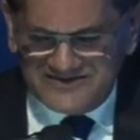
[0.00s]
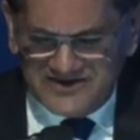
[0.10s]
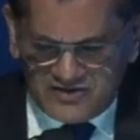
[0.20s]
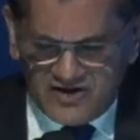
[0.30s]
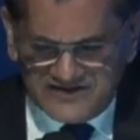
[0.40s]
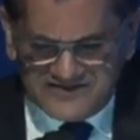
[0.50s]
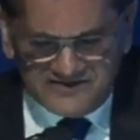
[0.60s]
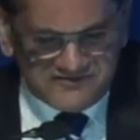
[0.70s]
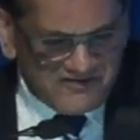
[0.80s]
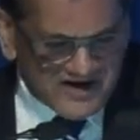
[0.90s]

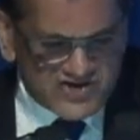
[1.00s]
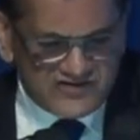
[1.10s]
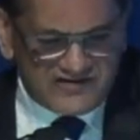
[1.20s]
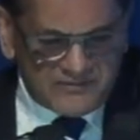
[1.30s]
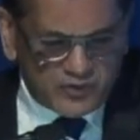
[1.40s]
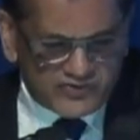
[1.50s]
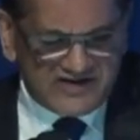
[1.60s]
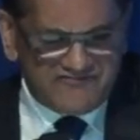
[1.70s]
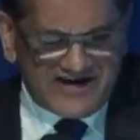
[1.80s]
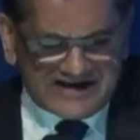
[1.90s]
reconnaissance functions are most
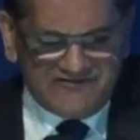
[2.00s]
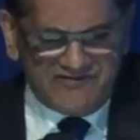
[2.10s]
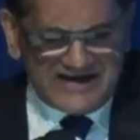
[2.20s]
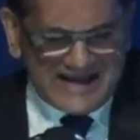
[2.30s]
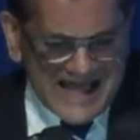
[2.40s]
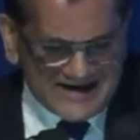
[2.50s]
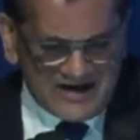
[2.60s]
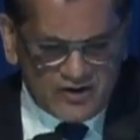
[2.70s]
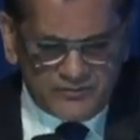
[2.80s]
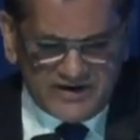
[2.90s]
effectively carried
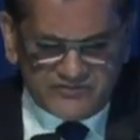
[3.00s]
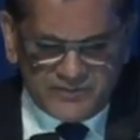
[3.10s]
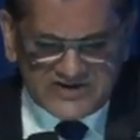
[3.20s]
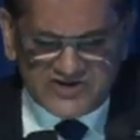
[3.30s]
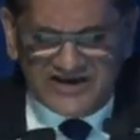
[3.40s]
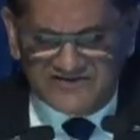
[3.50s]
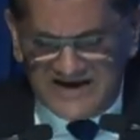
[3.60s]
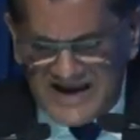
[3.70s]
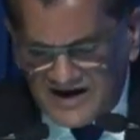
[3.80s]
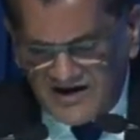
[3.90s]
out by specialized
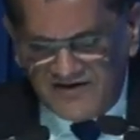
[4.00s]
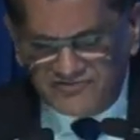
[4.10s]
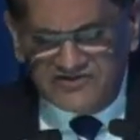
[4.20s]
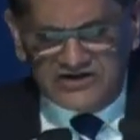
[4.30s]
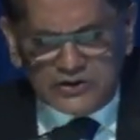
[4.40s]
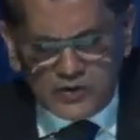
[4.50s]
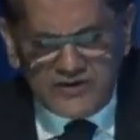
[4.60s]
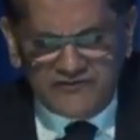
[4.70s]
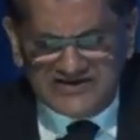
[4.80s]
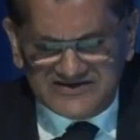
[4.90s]
aircrafts and
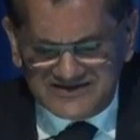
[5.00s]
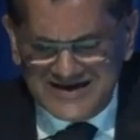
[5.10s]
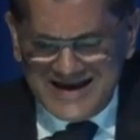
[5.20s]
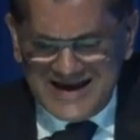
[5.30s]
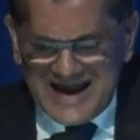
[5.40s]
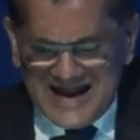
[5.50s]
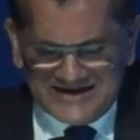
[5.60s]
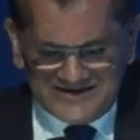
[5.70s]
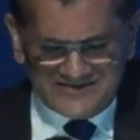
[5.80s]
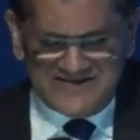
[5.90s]
UAVs, and
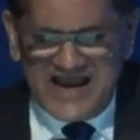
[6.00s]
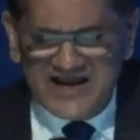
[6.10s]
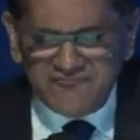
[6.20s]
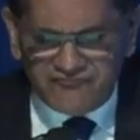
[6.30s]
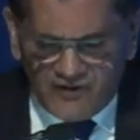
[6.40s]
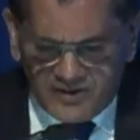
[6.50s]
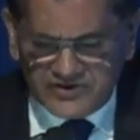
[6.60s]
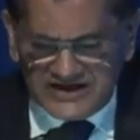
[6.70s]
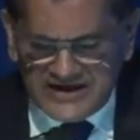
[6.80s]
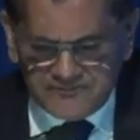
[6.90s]
it is their
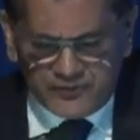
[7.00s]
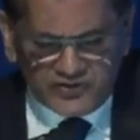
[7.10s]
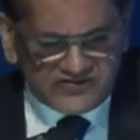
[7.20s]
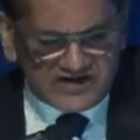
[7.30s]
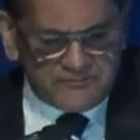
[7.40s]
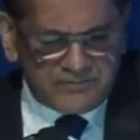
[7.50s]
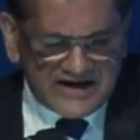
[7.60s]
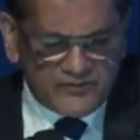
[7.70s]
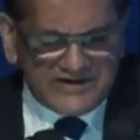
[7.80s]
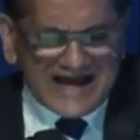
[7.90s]
informed inputs
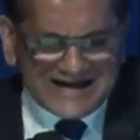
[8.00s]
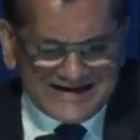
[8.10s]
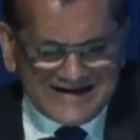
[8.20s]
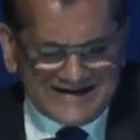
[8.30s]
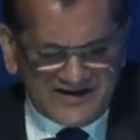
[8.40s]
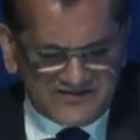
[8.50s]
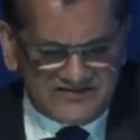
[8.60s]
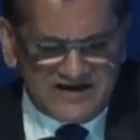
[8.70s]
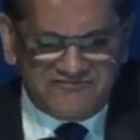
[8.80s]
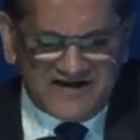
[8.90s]
combined with analytics
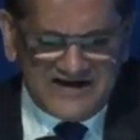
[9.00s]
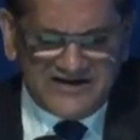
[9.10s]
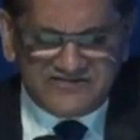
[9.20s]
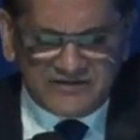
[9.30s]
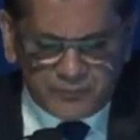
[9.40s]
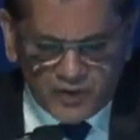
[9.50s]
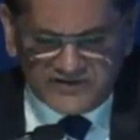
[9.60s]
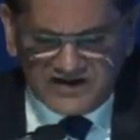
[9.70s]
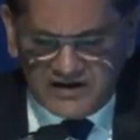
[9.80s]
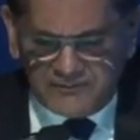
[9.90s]
that finally support
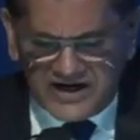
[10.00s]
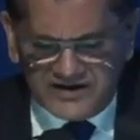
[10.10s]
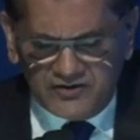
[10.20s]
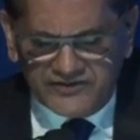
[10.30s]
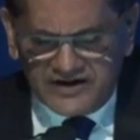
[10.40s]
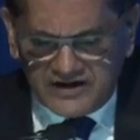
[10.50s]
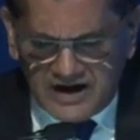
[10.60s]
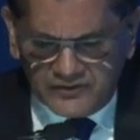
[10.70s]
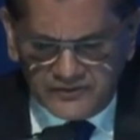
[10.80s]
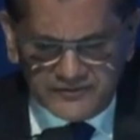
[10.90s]
the commander on the
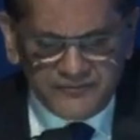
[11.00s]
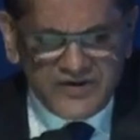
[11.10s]
ground.